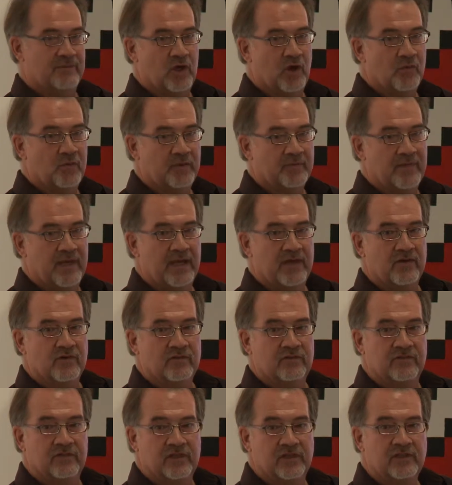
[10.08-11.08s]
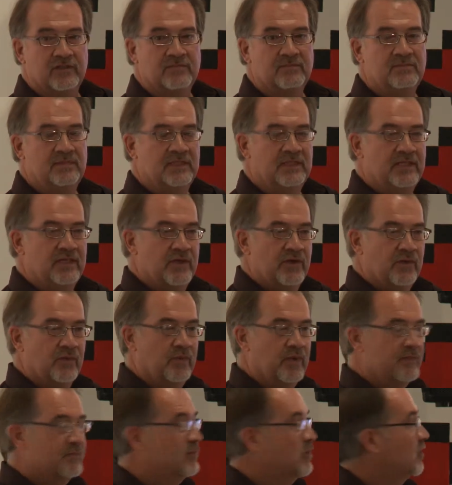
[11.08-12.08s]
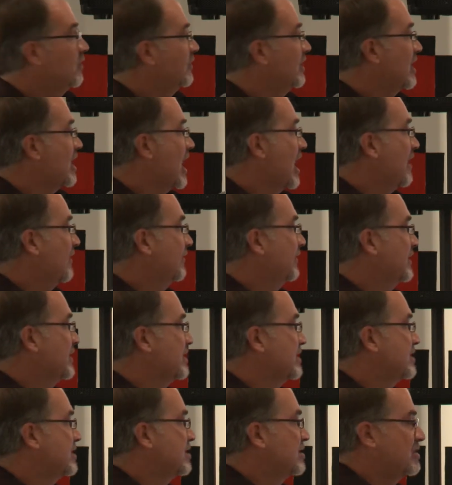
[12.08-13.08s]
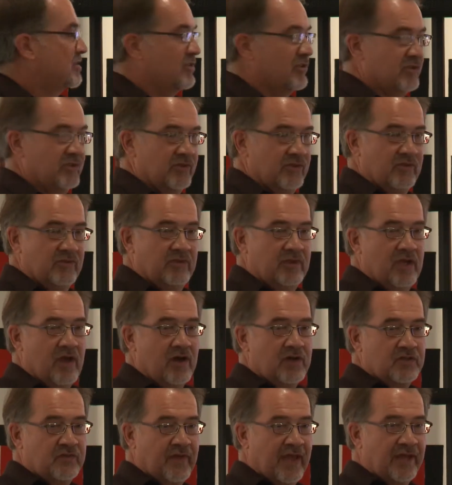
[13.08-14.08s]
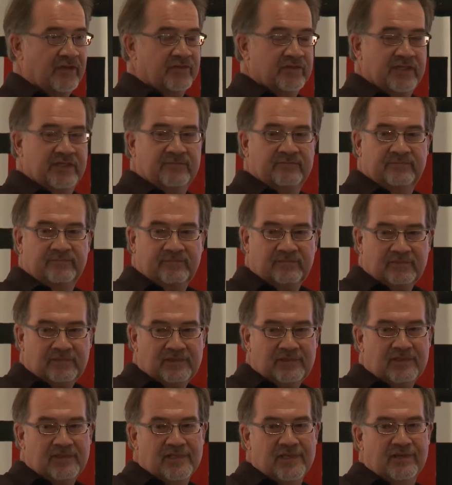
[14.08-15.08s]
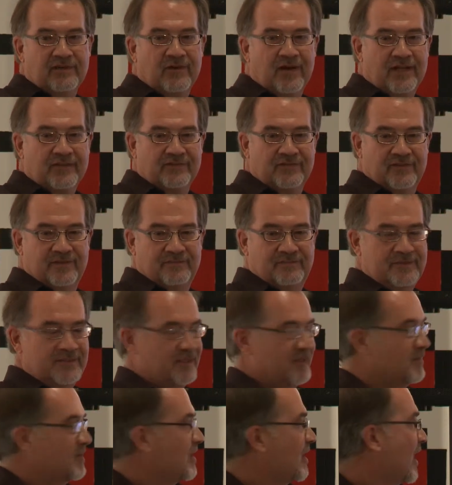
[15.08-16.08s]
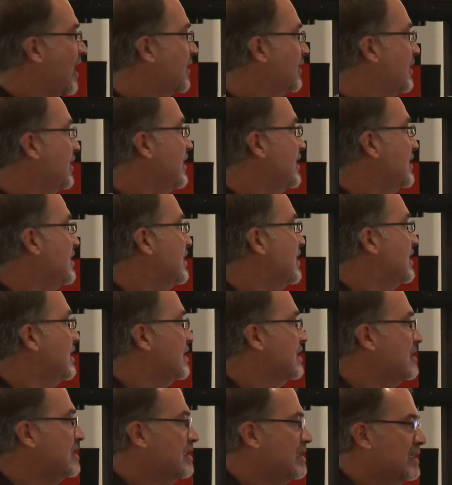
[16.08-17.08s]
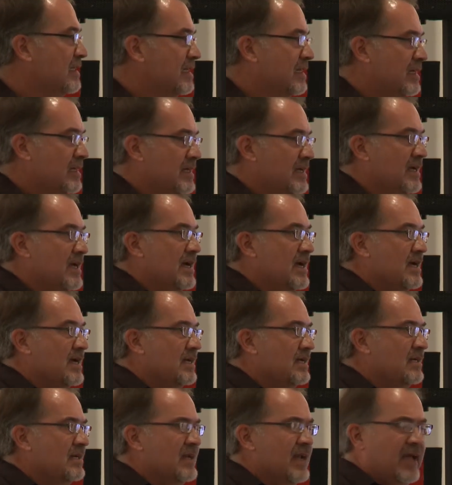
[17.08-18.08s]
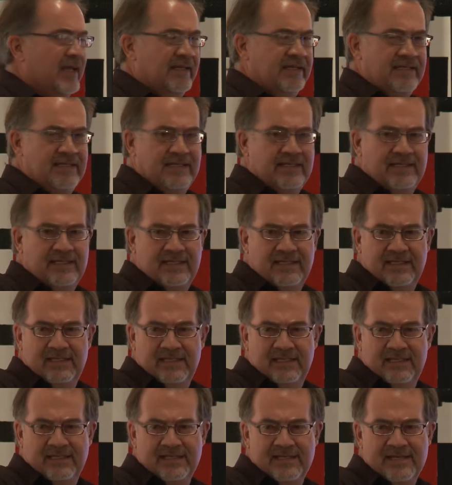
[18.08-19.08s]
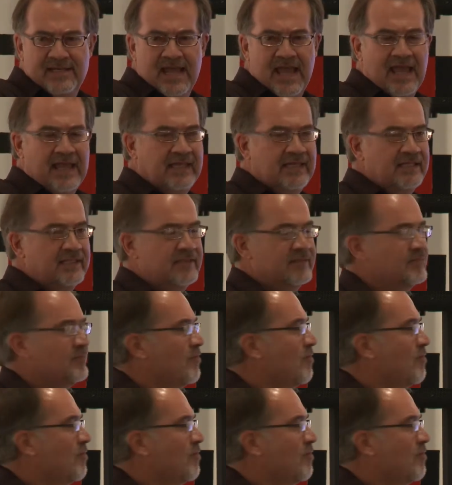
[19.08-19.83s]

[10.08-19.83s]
to open my own firm. We moved the office to the Arts Factory across from Jim and Kathleen in 99.